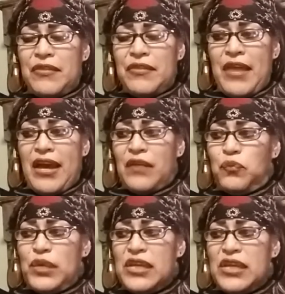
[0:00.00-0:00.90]

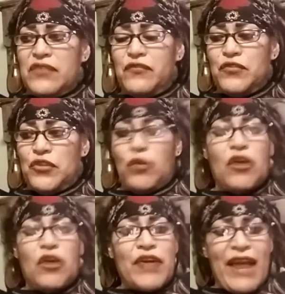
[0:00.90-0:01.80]
that we no
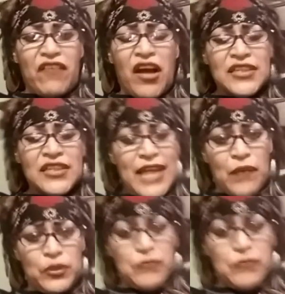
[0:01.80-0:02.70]
longer have
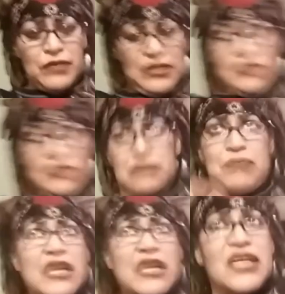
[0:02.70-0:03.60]
contact with us
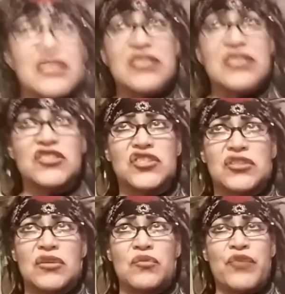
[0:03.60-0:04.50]

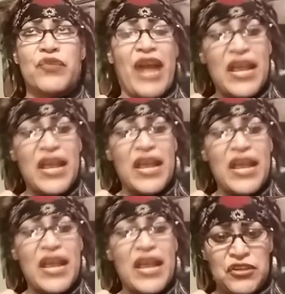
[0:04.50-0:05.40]
because we're atheists,